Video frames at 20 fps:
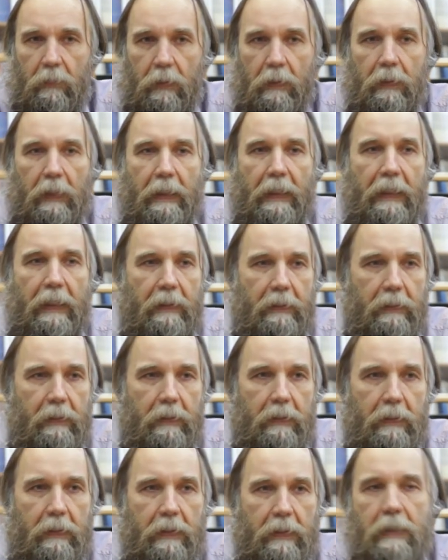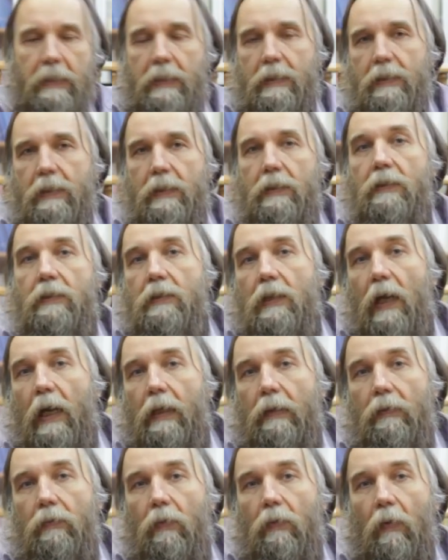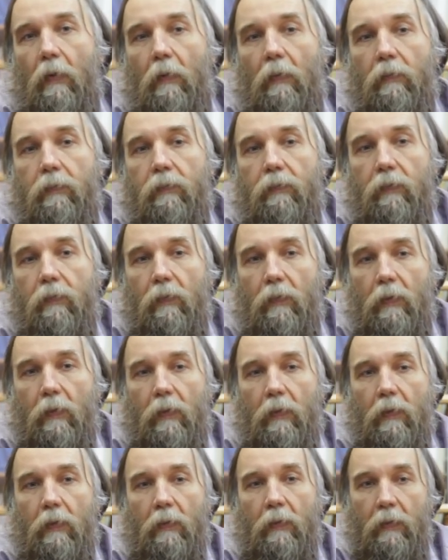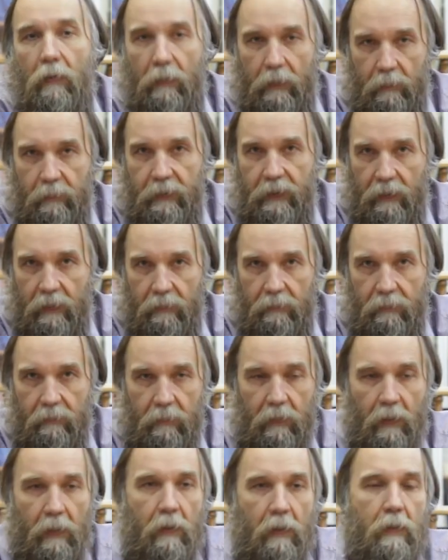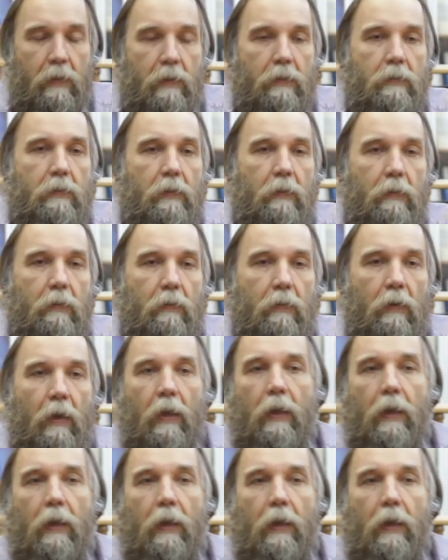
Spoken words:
the king, is inside of himself. So